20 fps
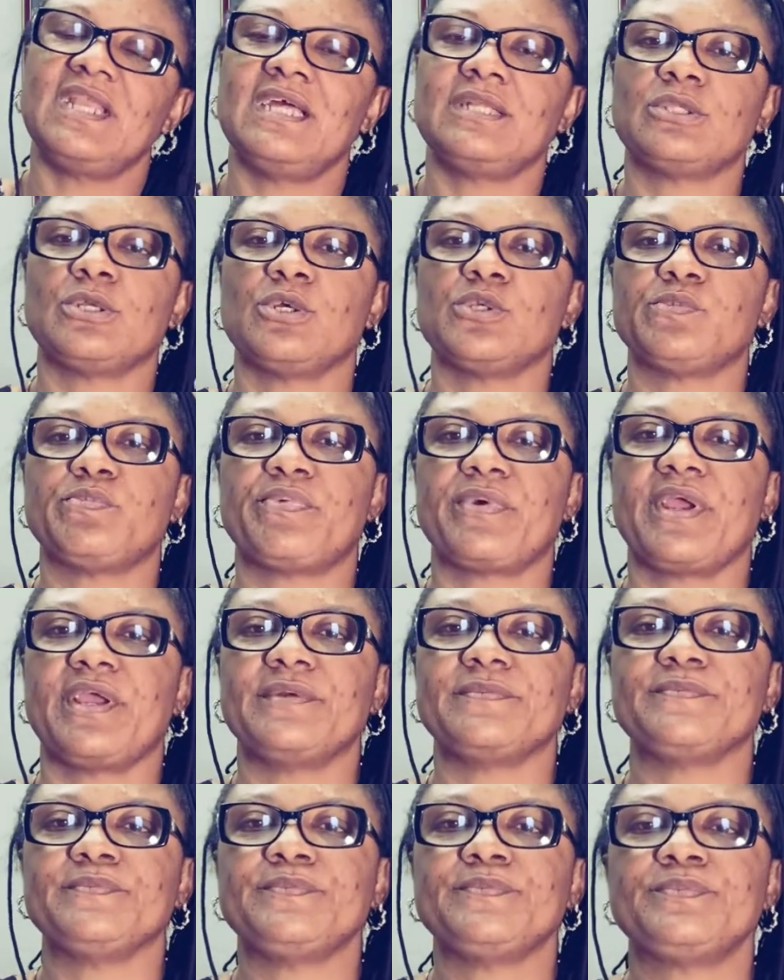Let us pray.
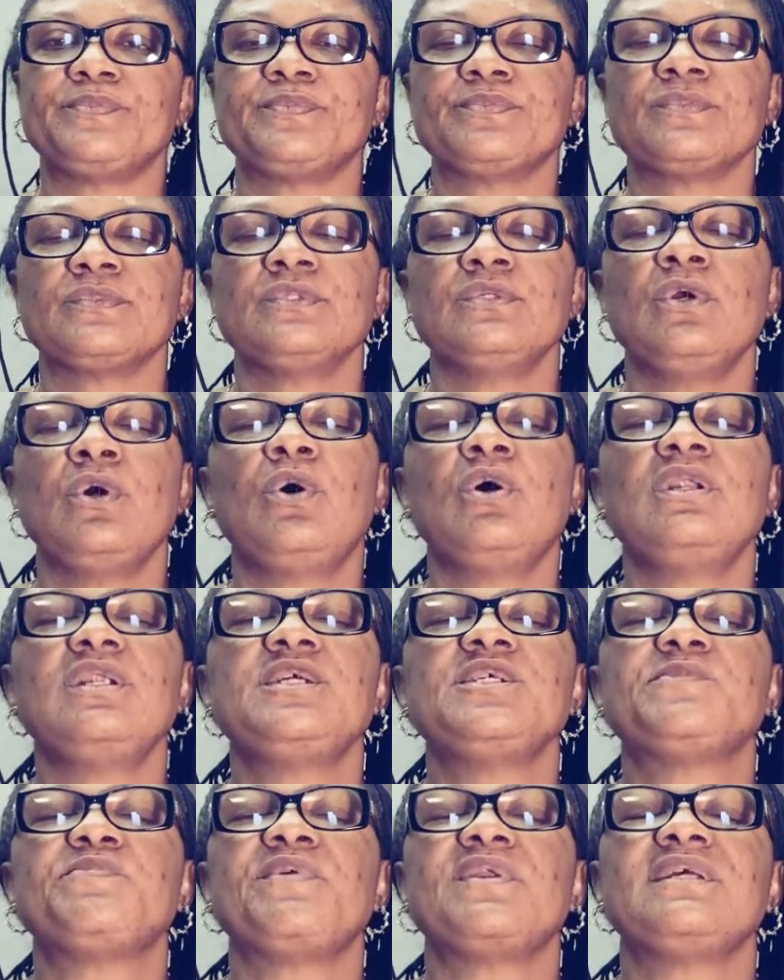
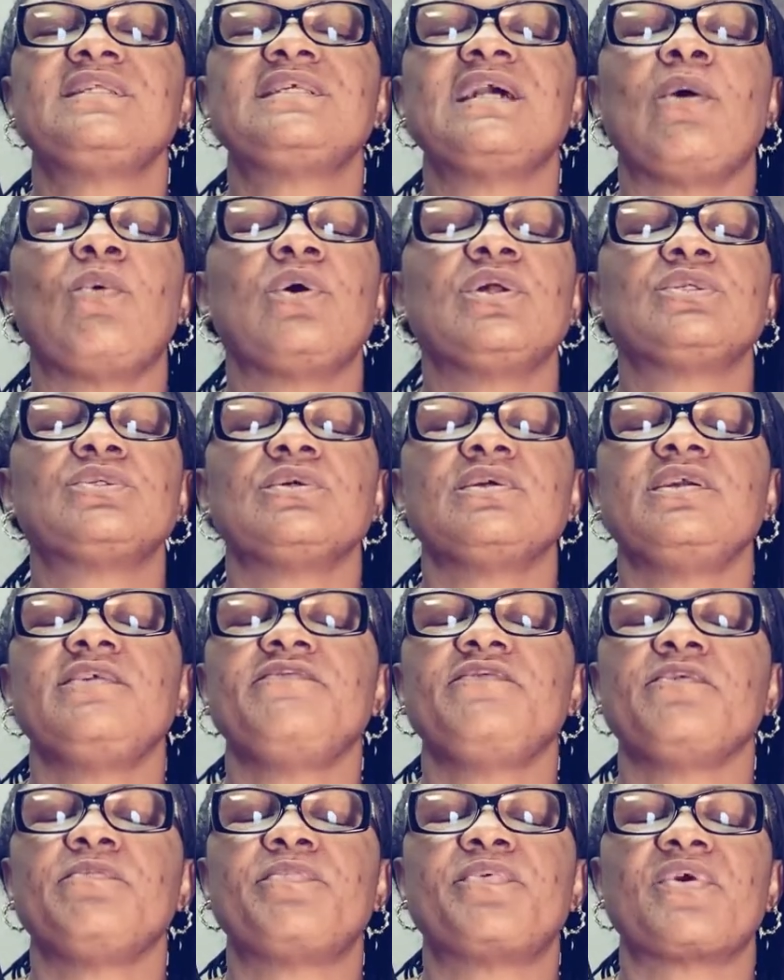Holy Spirit, I want to
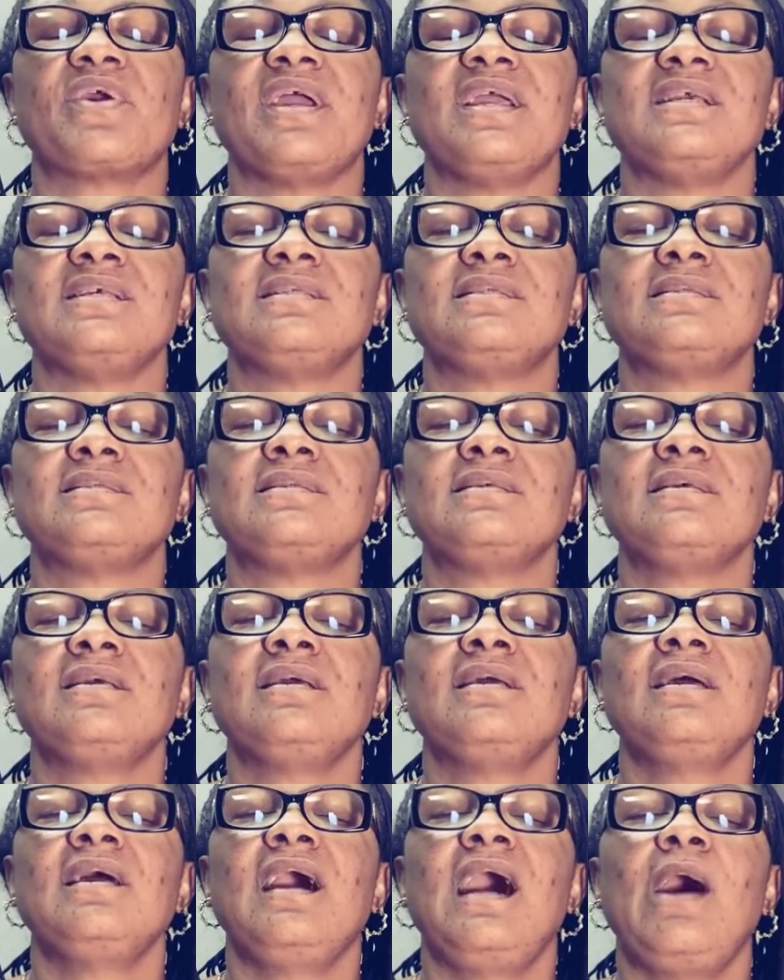give you praise.
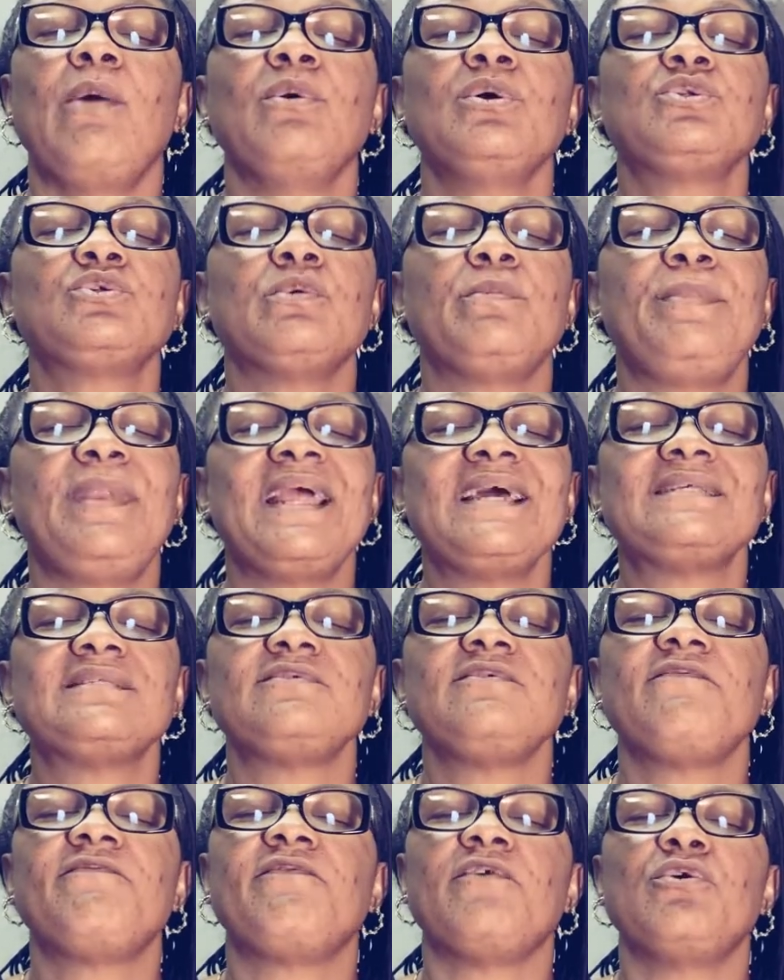I want to
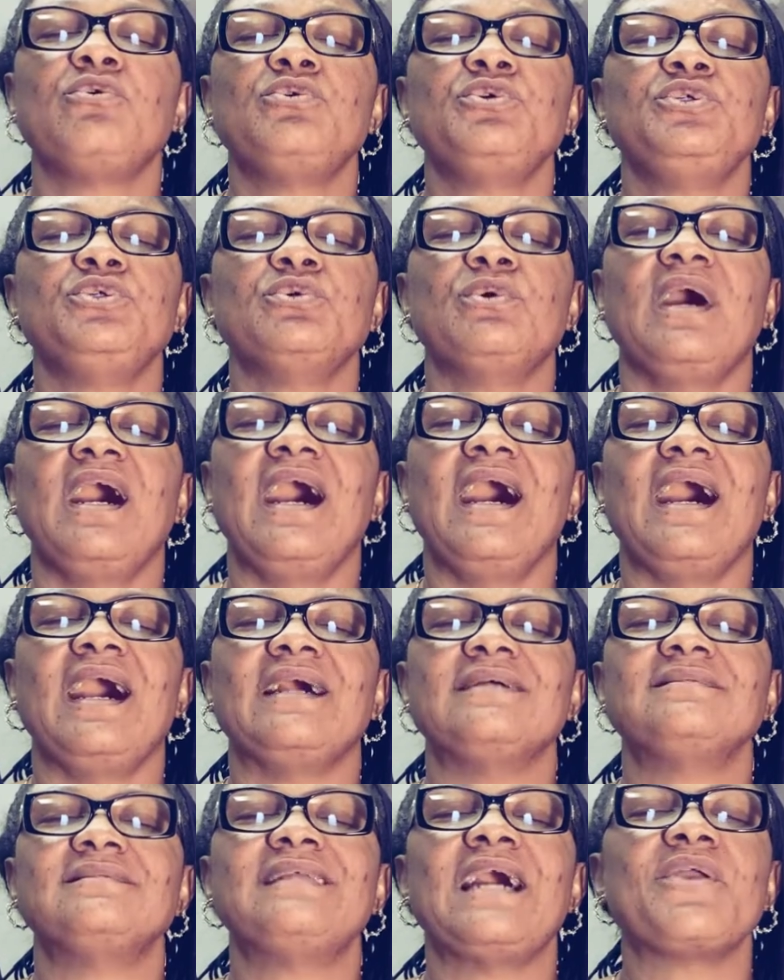bless you for who you
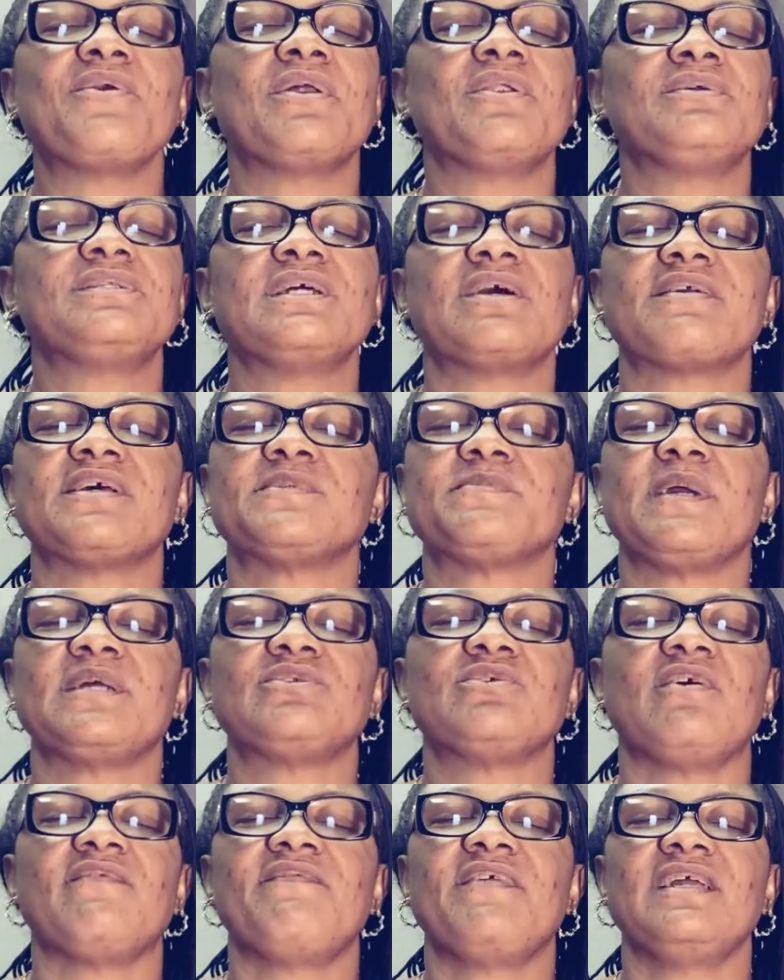are, that you're not a
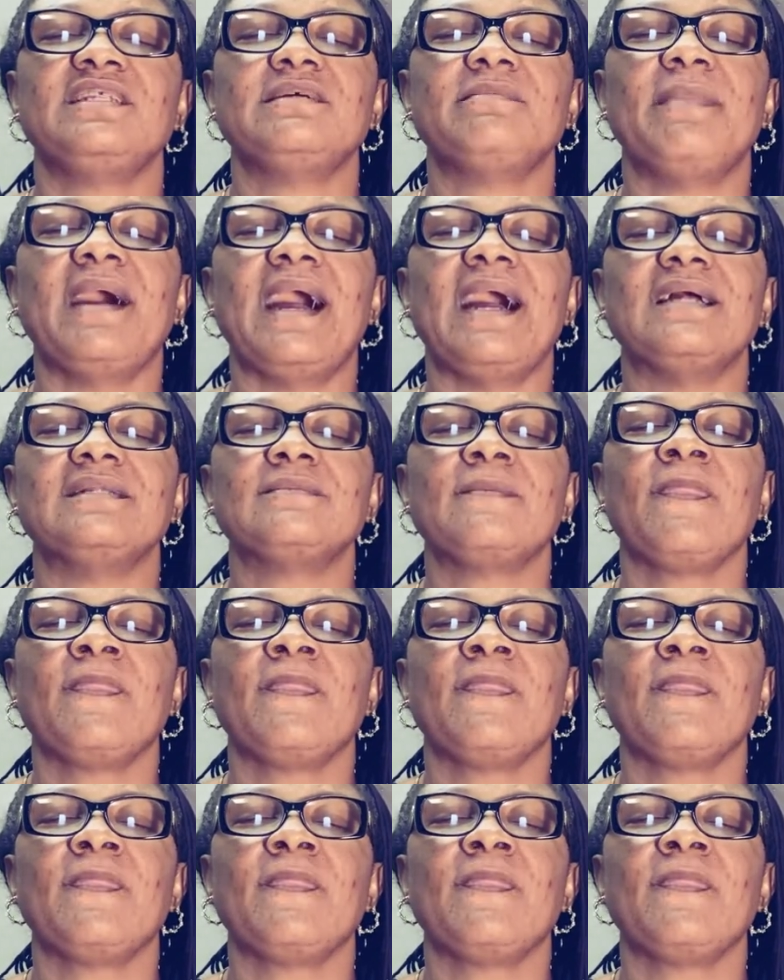respecter of any man.